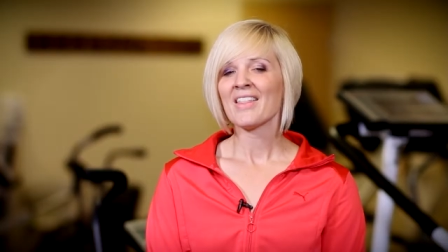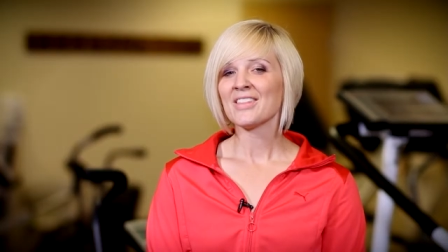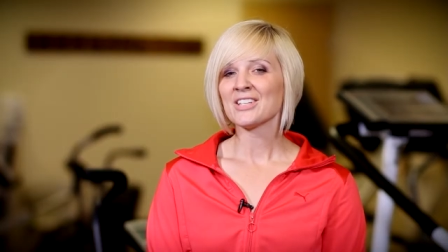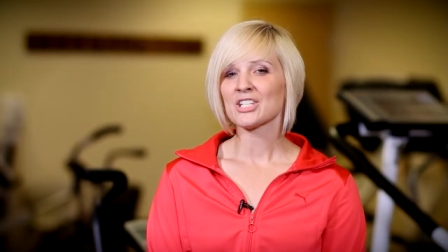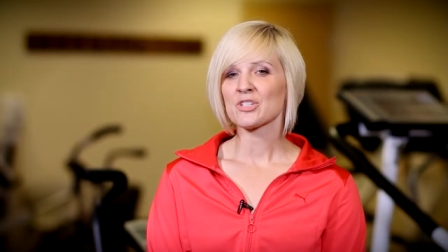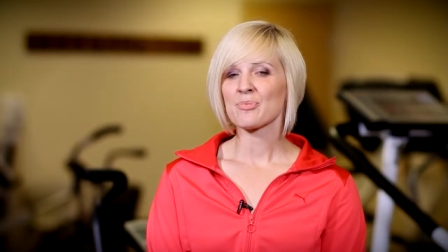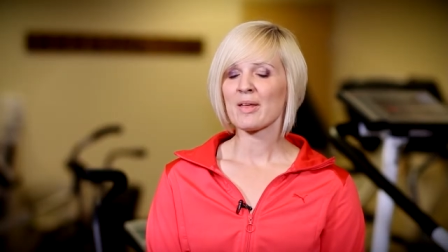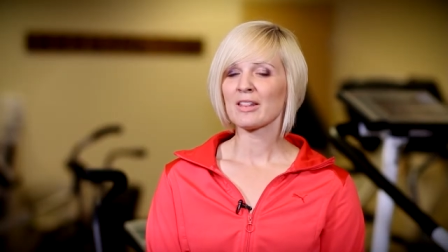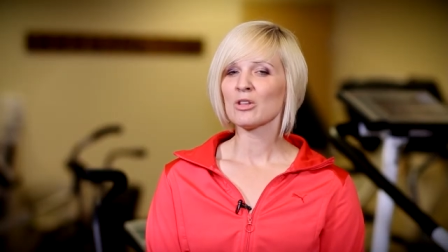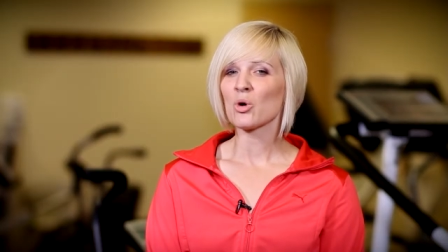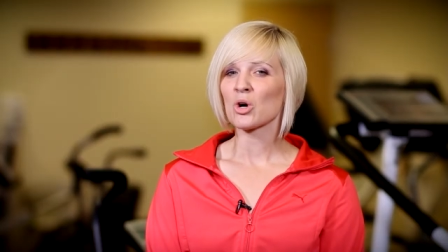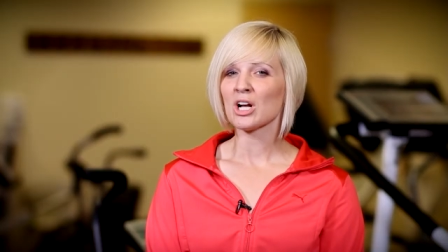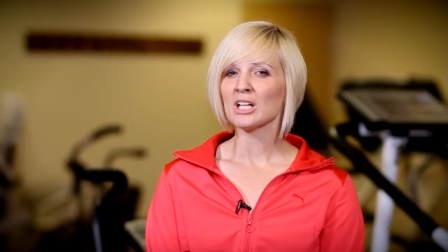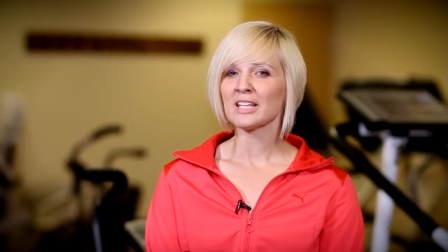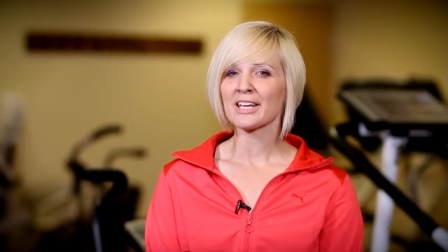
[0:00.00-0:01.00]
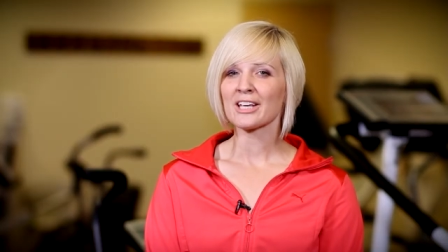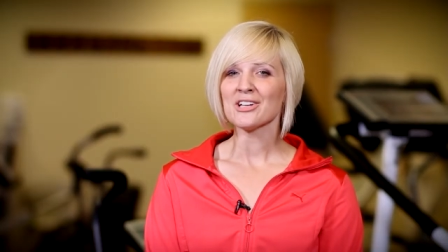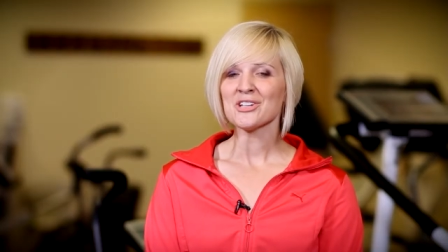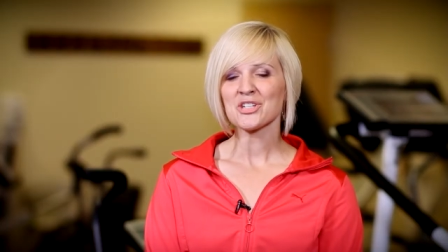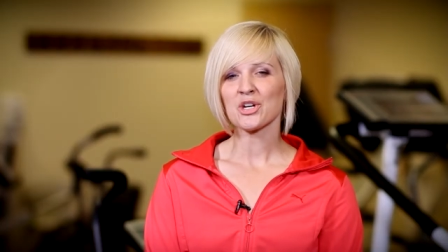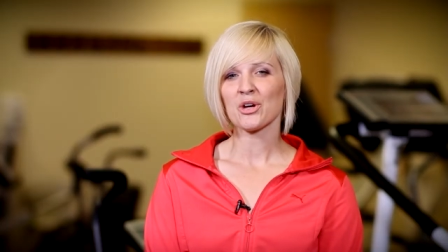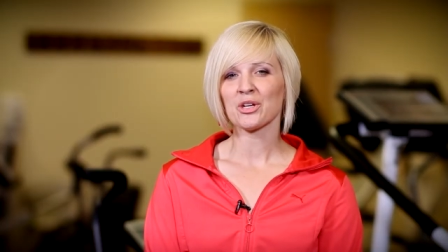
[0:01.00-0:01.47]
This has been Laurel
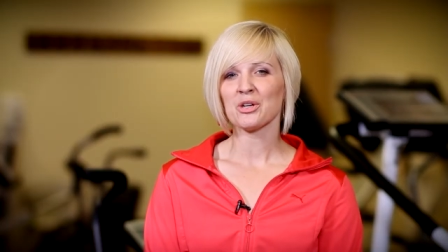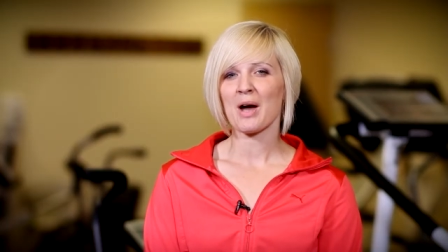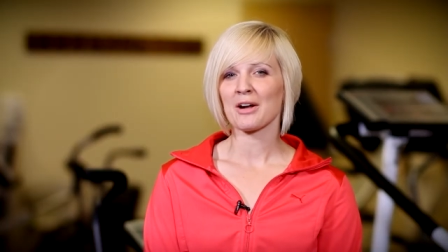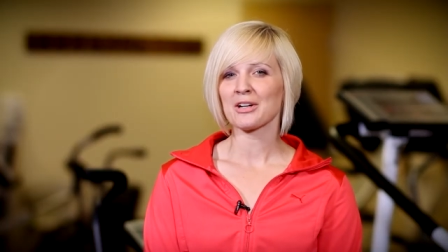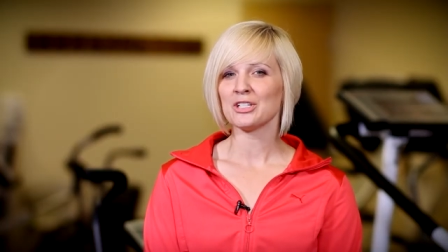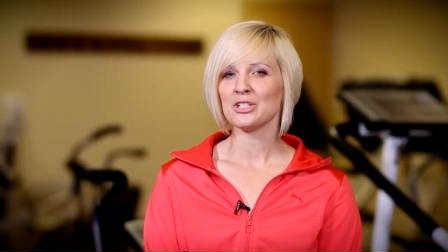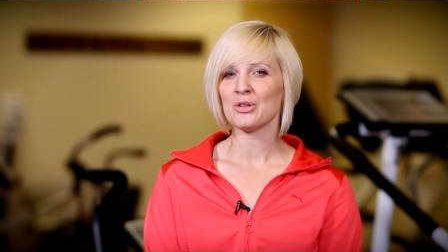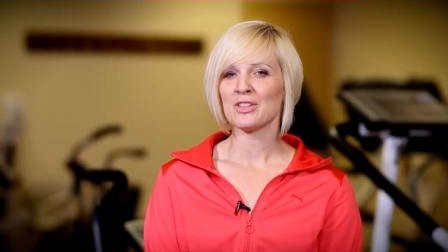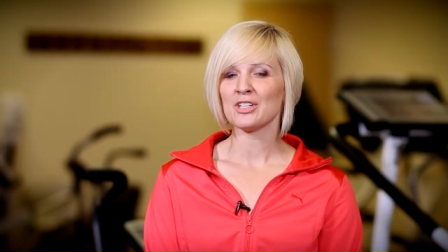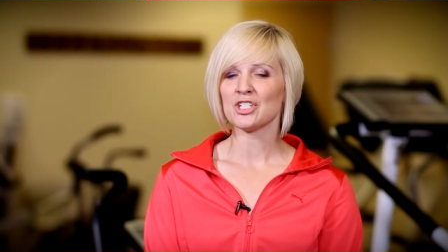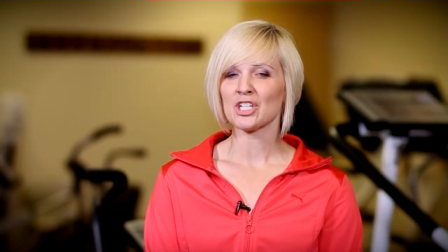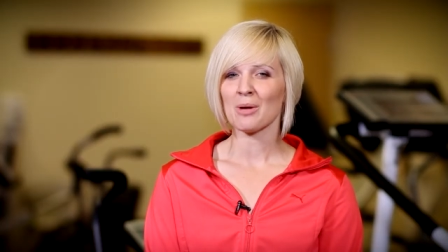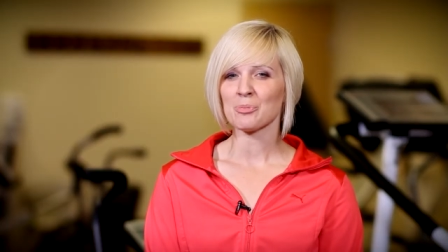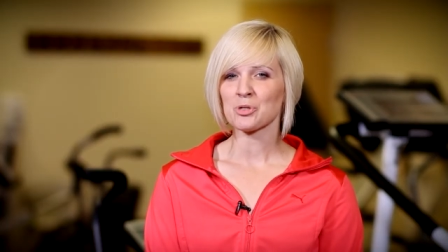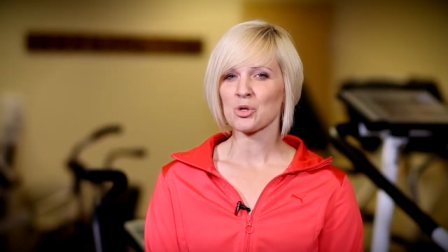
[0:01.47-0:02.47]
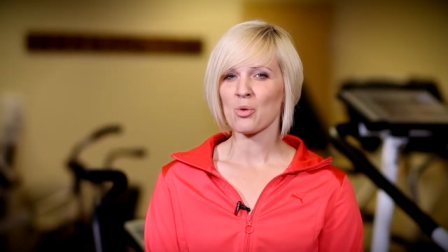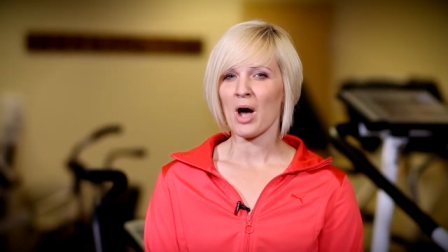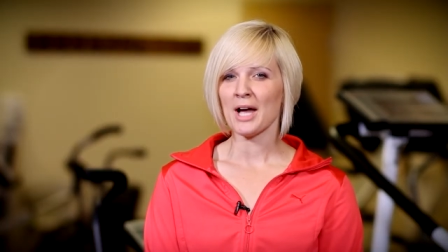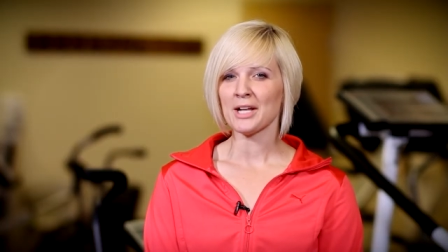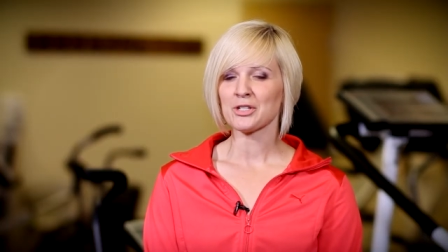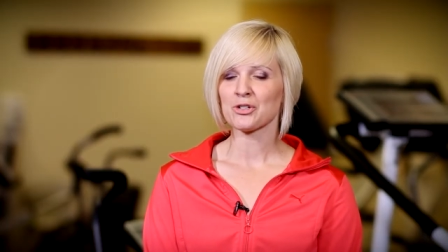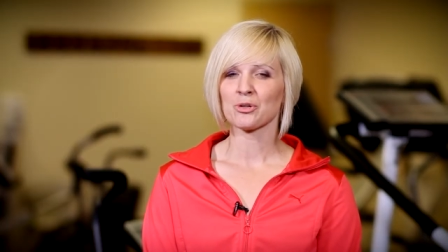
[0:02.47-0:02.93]
Lingle showing you how to do the jump squat